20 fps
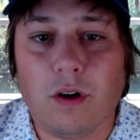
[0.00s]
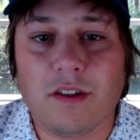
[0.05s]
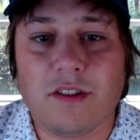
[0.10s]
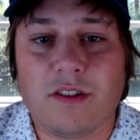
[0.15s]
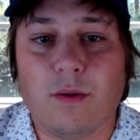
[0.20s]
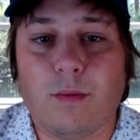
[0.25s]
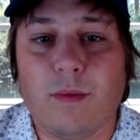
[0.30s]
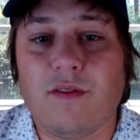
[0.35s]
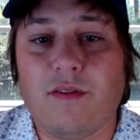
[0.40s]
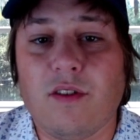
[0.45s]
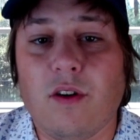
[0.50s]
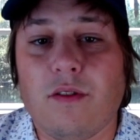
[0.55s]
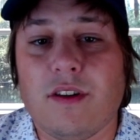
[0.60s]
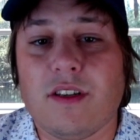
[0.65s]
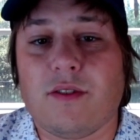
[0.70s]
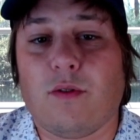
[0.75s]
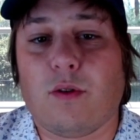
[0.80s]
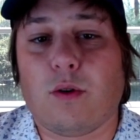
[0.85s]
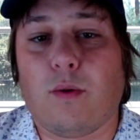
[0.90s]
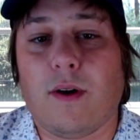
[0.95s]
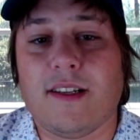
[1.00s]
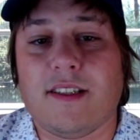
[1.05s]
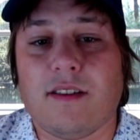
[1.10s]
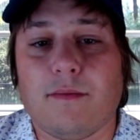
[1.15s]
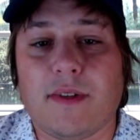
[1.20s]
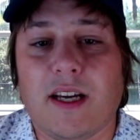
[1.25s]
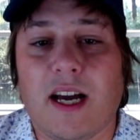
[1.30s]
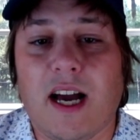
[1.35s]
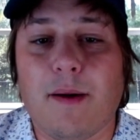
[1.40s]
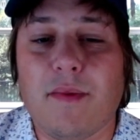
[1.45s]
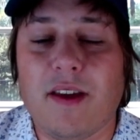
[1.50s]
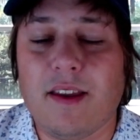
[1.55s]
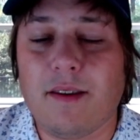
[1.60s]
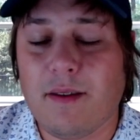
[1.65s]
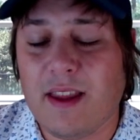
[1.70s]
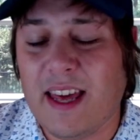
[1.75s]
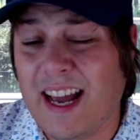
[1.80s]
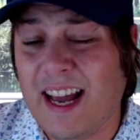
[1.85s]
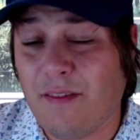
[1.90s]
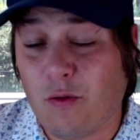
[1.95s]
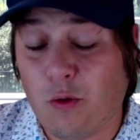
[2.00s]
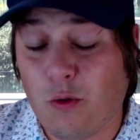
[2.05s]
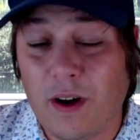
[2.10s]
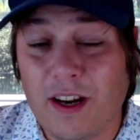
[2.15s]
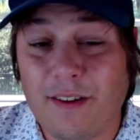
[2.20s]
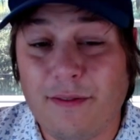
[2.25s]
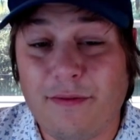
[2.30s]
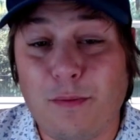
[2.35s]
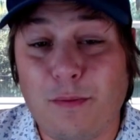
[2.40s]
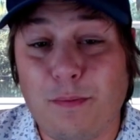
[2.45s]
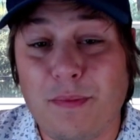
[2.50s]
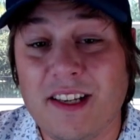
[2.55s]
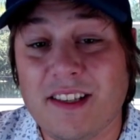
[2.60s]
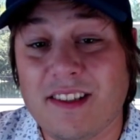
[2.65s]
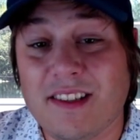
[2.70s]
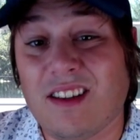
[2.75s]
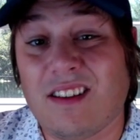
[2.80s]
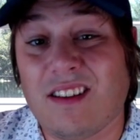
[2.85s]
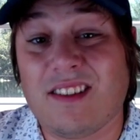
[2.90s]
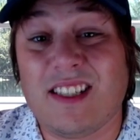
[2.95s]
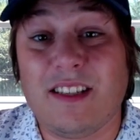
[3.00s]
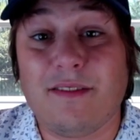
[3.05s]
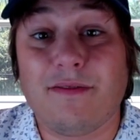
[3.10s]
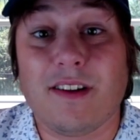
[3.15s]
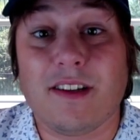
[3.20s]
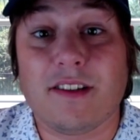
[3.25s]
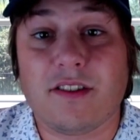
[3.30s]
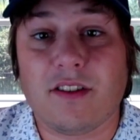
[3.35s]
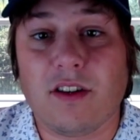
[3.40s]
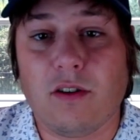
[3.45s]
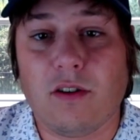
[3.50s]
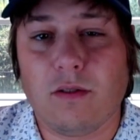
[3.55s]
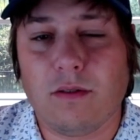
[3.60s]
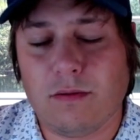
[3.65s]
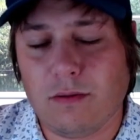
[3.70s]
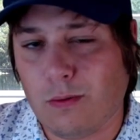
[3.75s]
So we've known this for quite some time. And they have quite a few pieces on defense, though.